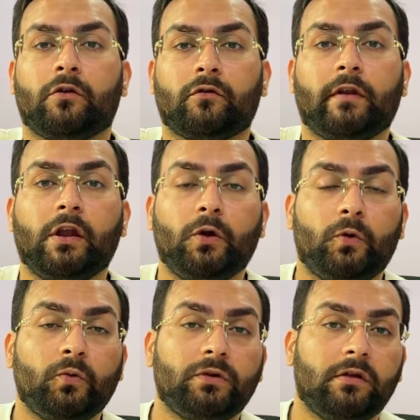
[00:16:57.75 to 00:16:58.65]
So when you
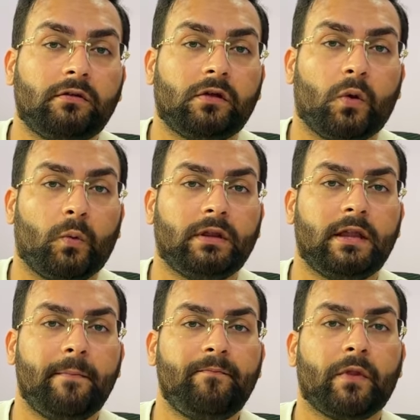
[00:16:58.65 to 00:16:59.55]
do this with
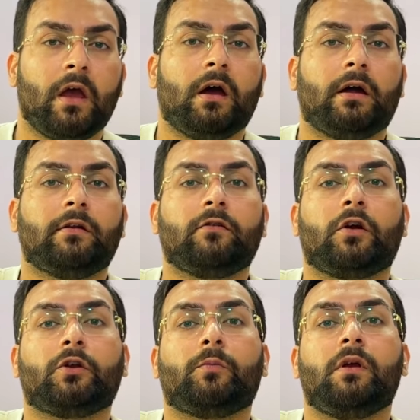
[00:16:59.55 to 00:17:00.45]
them, it is
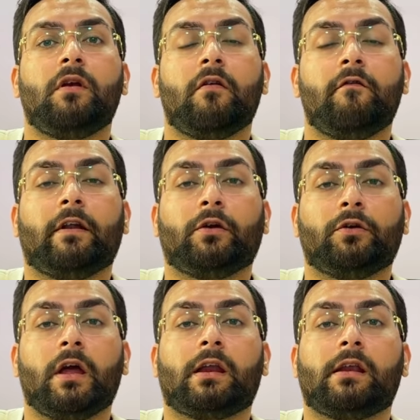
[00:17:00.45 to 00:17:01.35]
going to be very good. They're